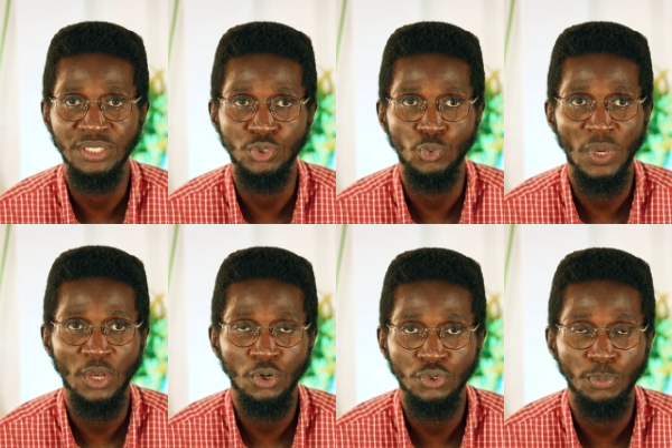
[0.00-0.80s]
and you
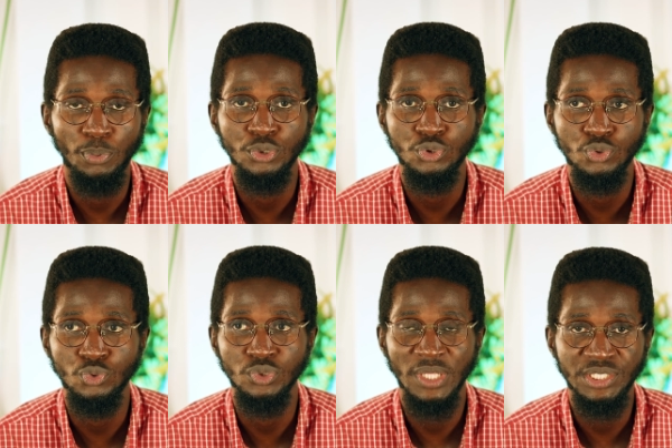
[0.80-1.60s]
were called upon to,
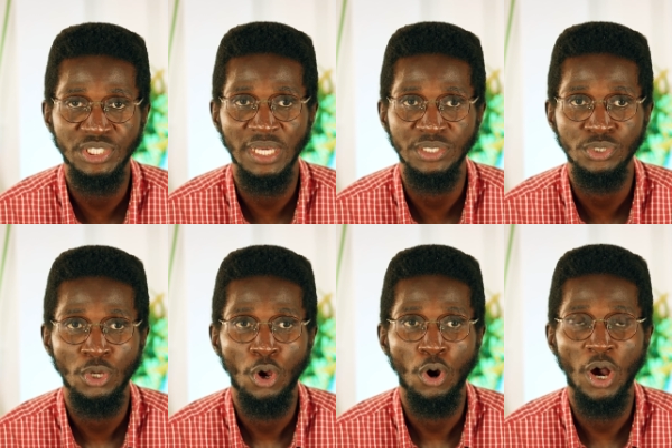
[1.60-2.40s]
to take charge,
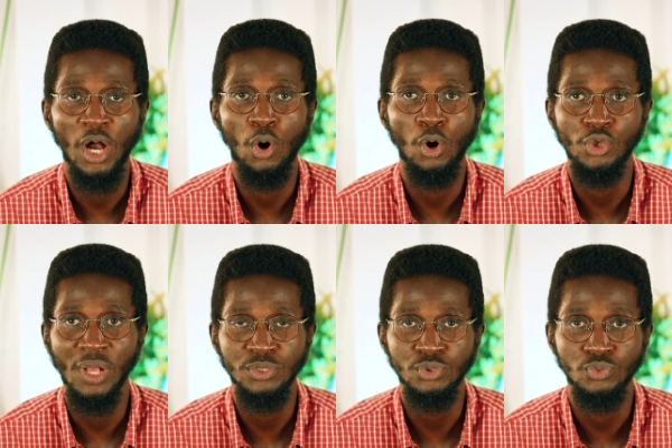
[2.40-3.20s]
or, or
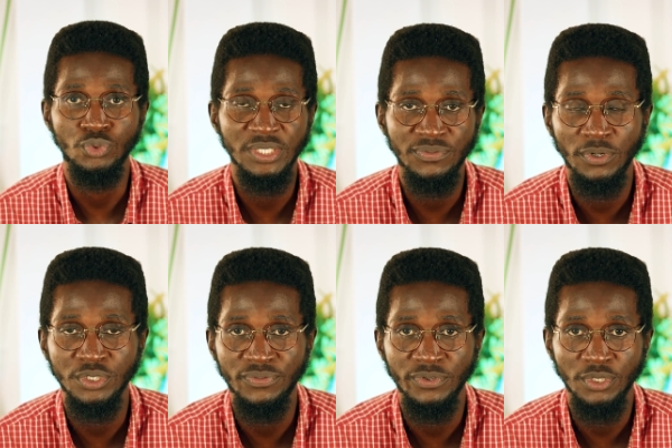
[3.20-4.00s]
you had to raise
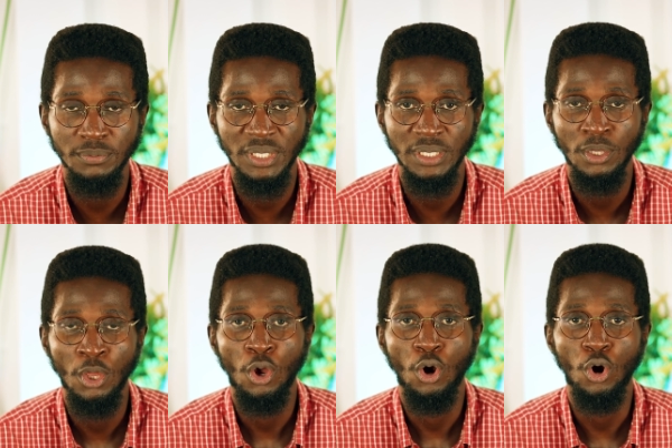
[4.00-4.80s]
funds for something,
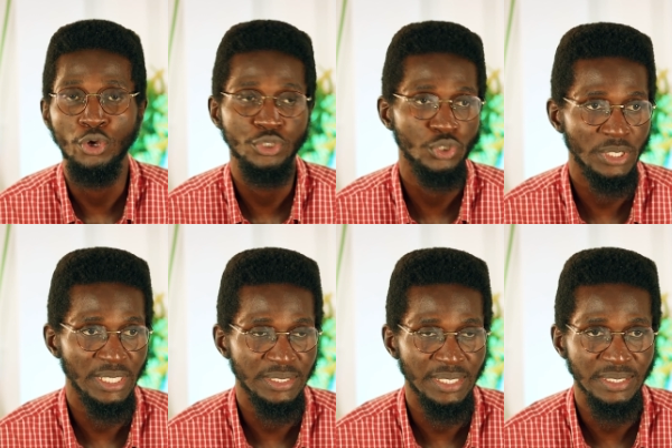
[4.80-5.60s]
or you saw
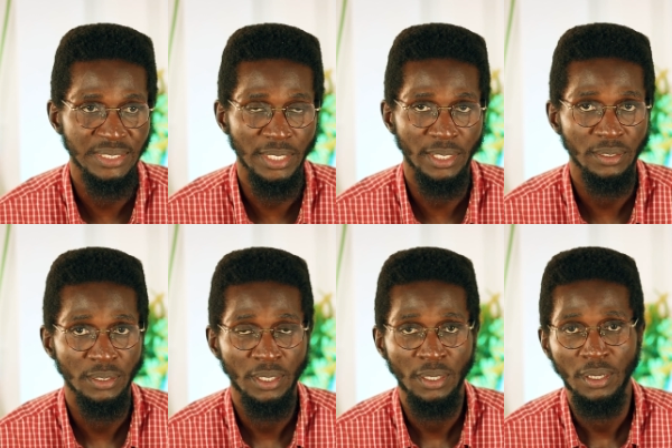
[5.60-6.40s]
that there's a
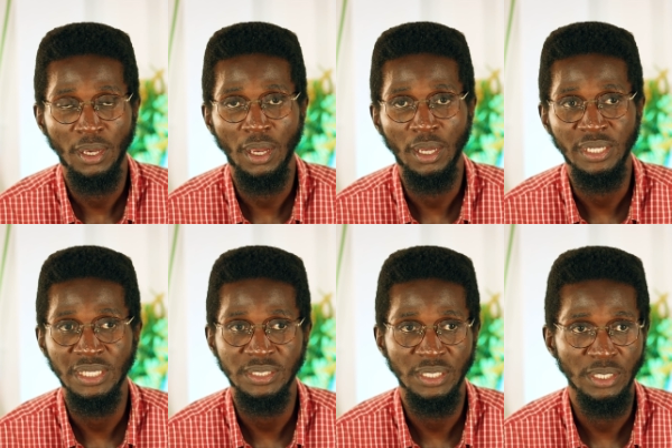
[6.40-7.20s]
uh,
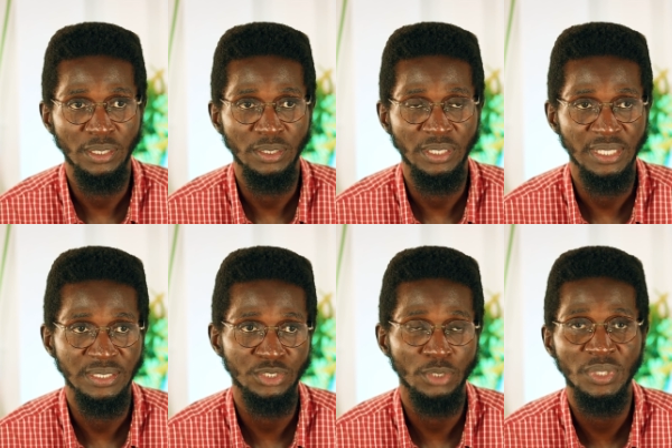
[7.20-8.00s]
there's a
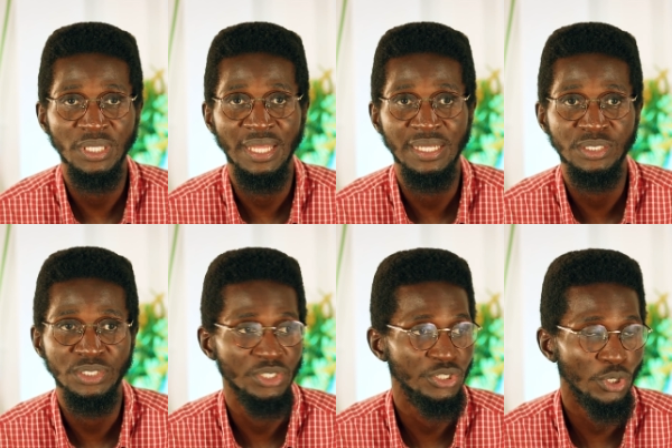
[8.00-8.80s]
there's a something that
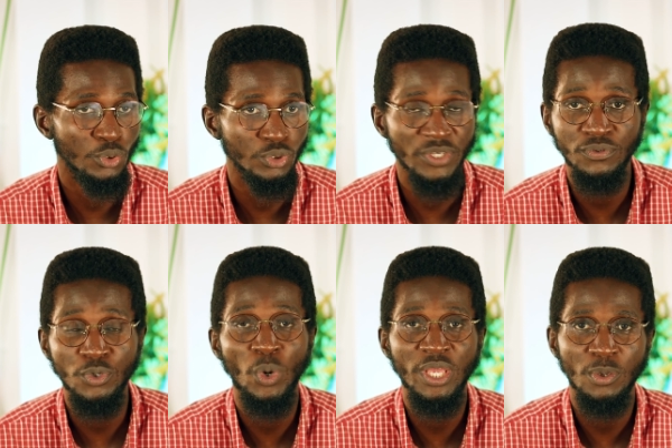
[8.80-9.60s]
is not good,
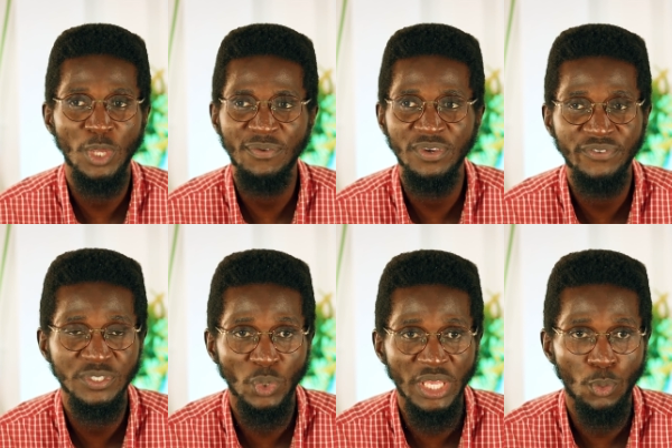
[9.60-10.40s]
even when you, even if
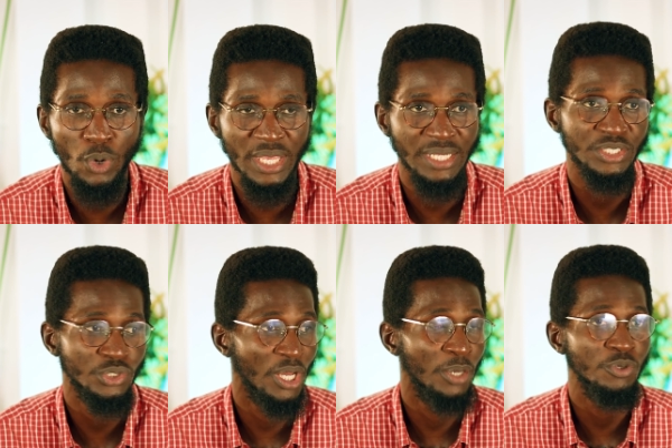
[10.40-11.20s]
it's where you're working,
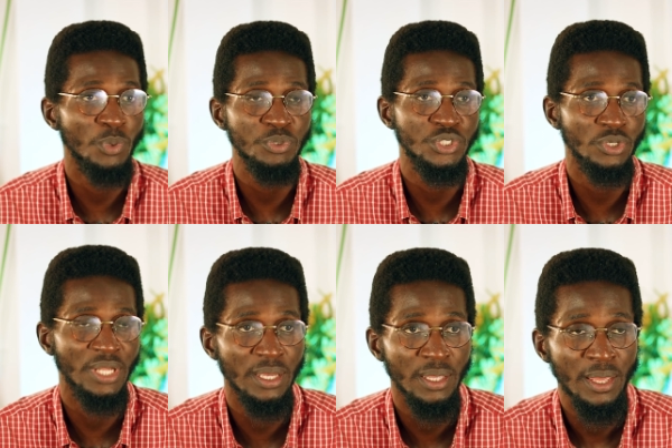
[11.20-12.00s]
and uh, maybe you
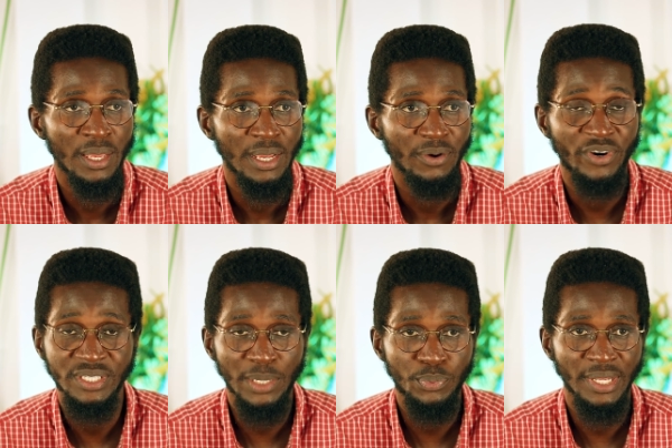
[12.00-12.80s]
saw that, for
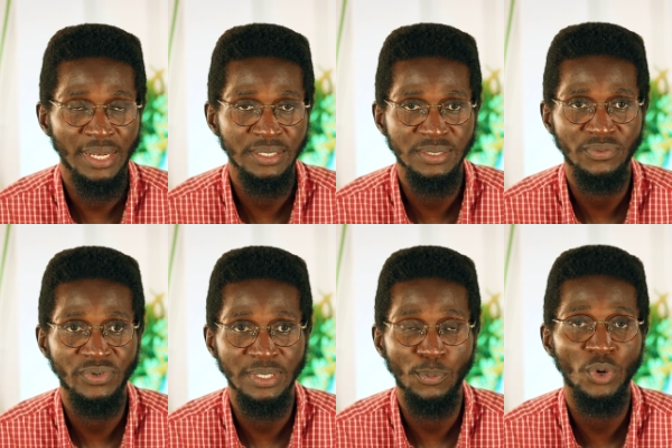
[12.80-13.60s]
example, now let's
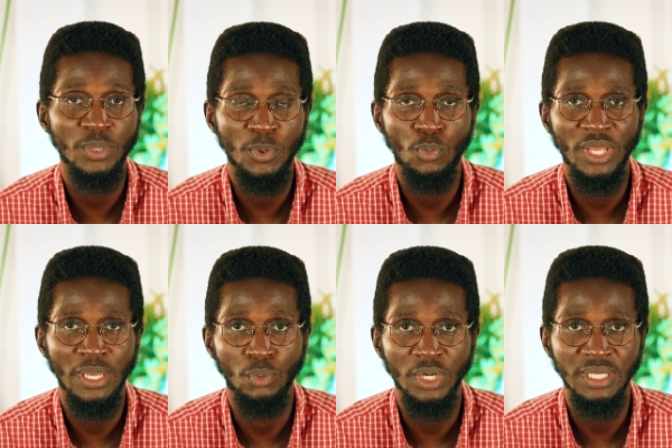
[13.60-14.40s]
for example where, maybe where
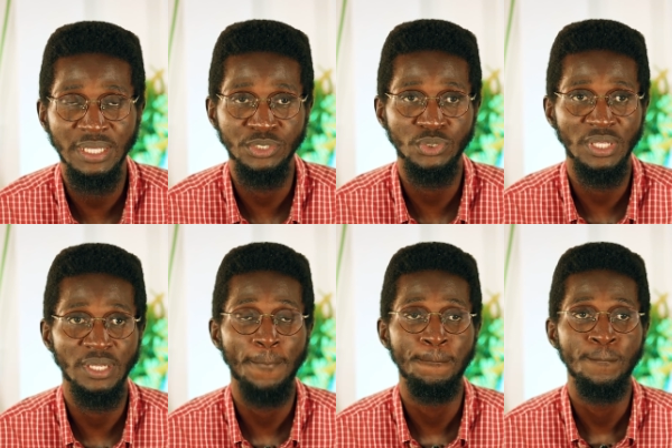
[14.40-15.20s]
you're working and you saw
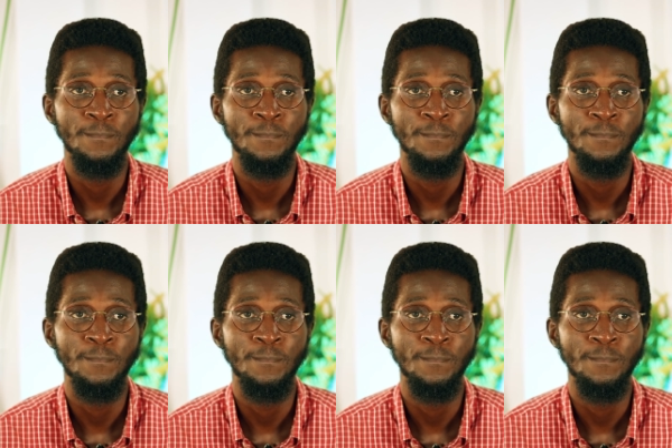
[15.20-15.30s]
that